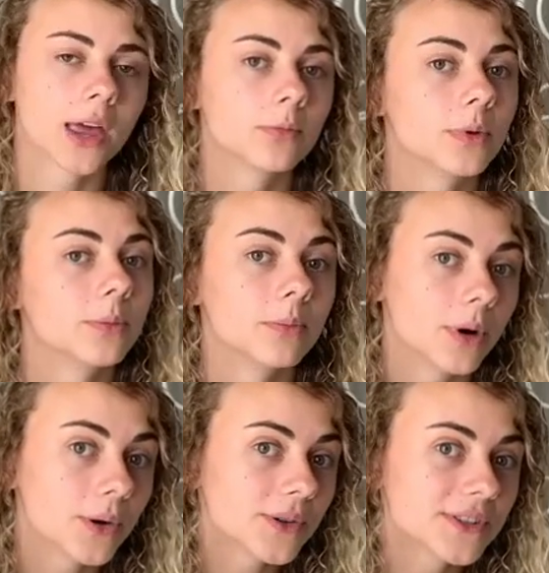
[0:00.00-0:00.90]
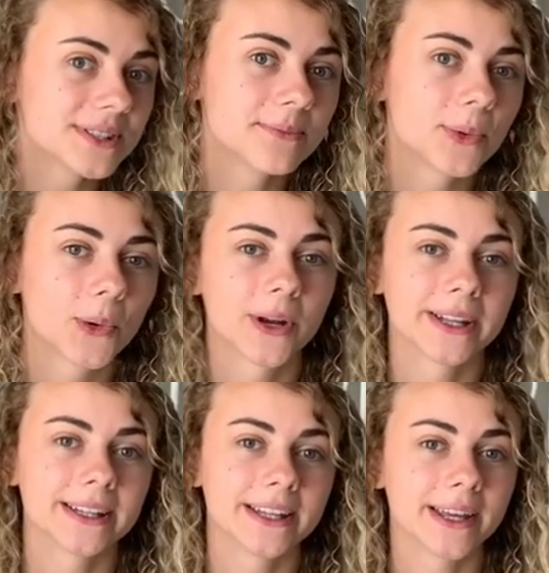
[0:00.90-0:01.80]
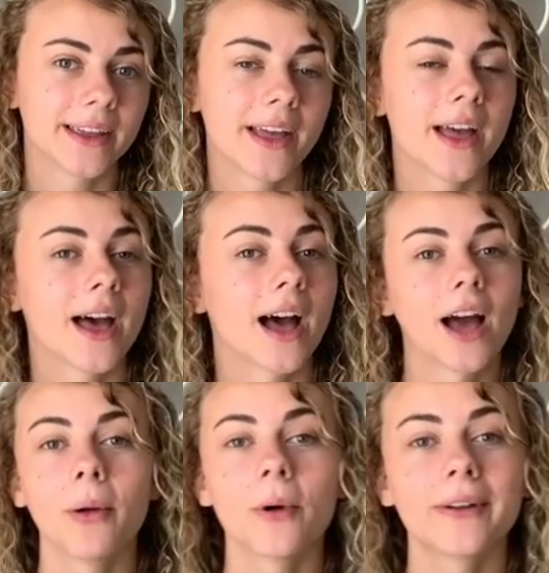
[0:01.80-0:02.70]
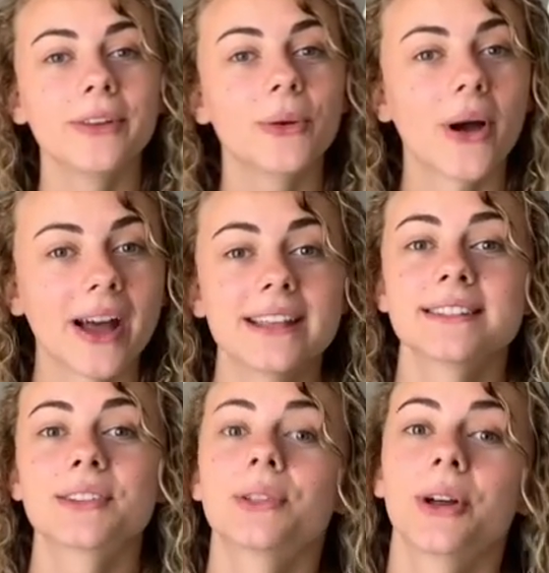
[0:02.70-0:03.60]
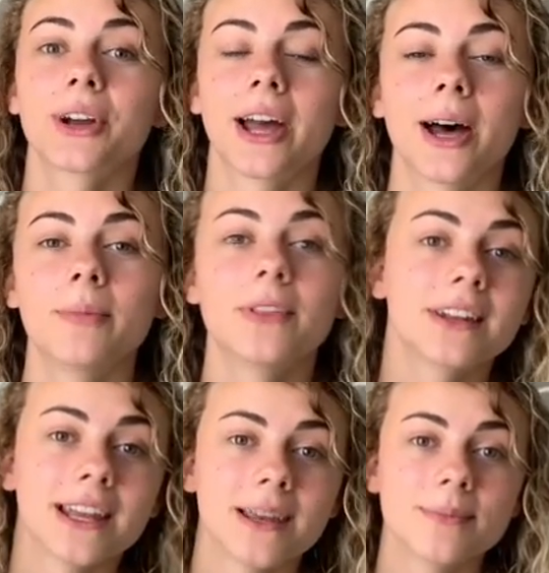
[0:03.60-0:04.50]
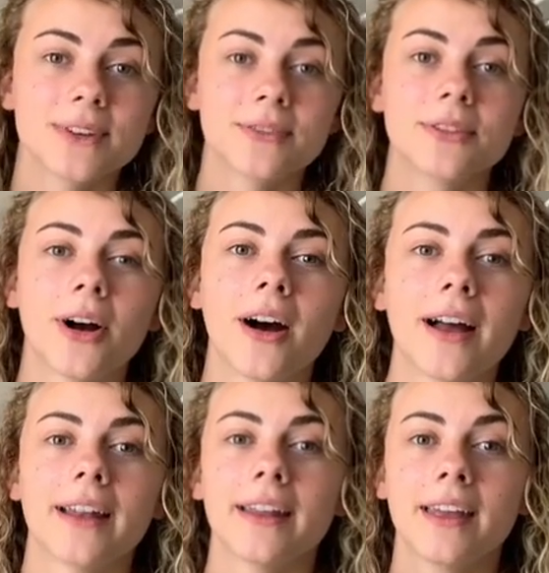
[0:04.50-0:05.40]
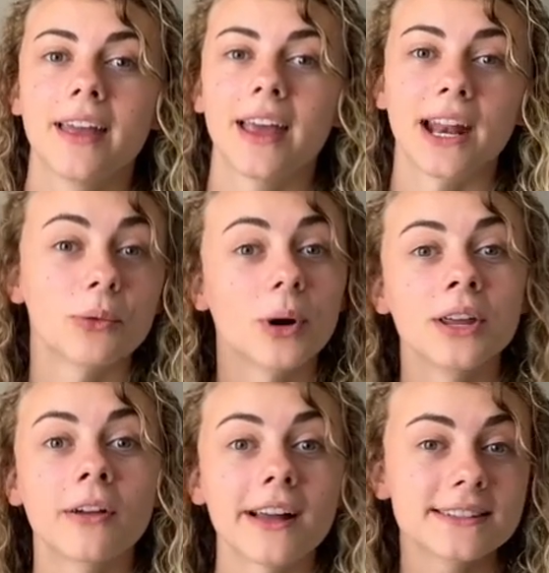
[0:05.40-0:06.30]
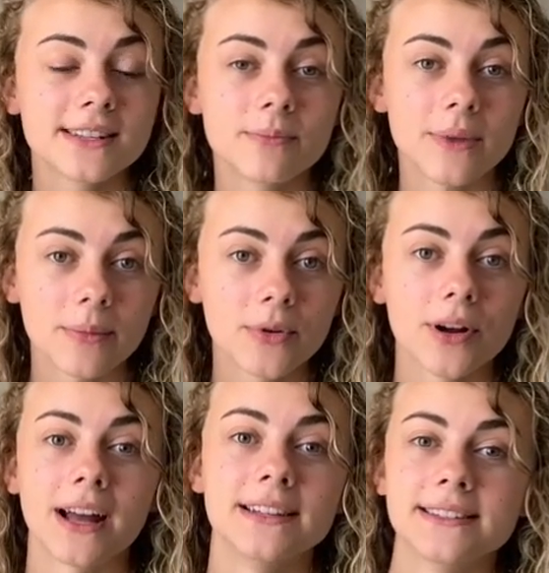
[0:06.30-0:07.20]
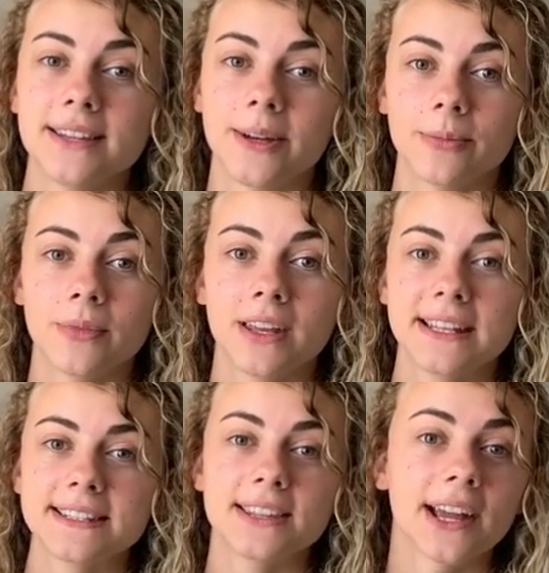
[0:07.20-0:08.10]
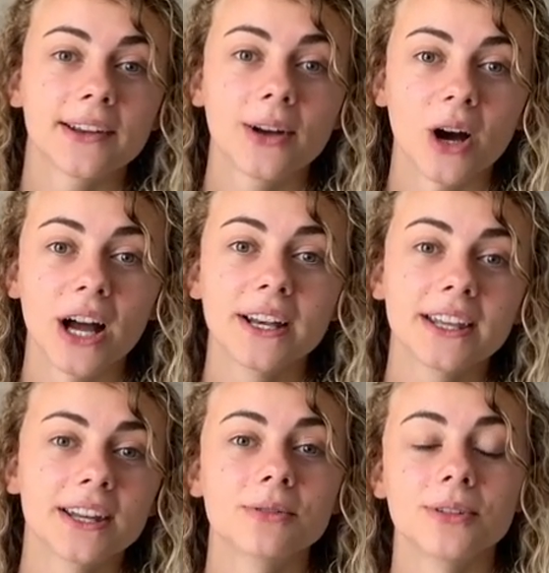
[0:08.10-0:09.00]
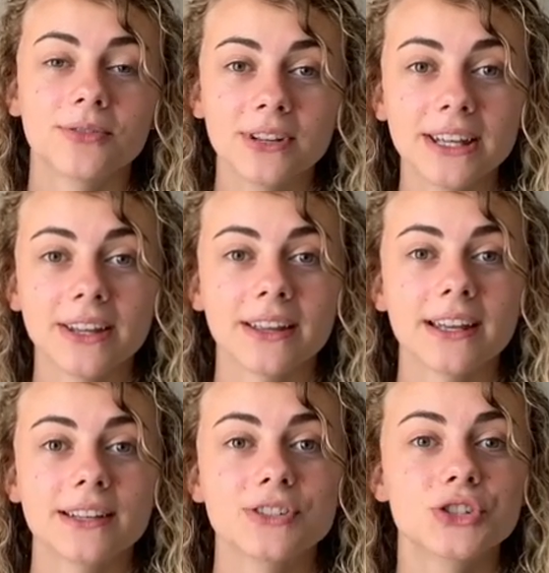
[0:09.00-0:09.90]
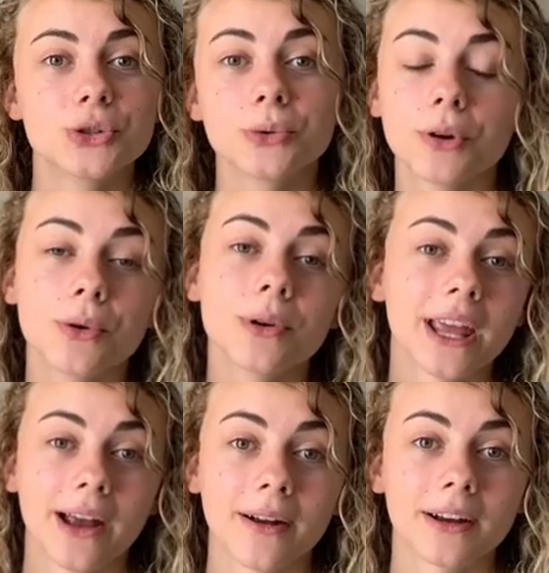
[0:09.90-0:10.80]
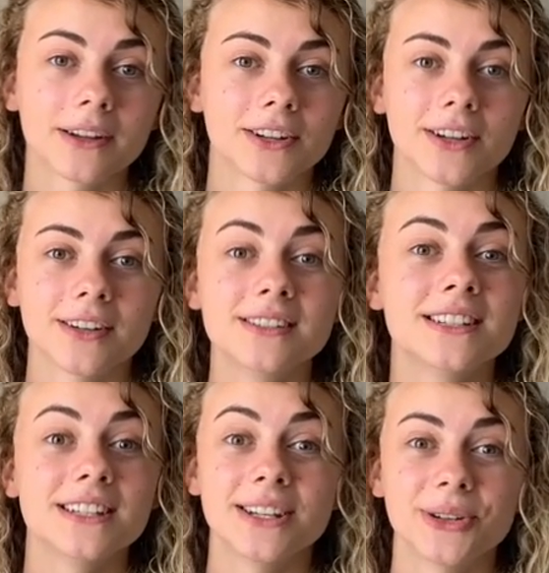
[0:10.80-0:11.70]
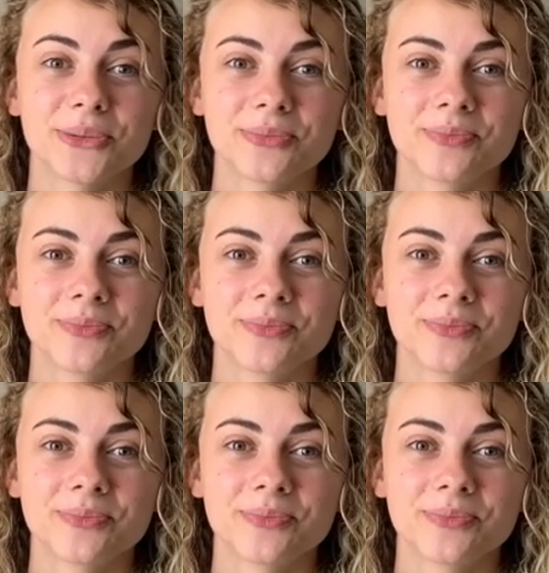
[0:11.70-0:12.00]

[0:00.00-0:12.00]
But most importantly, I want you guys to look up the names of God, and I want you guys to memorize them so that God can reveal his true character to you.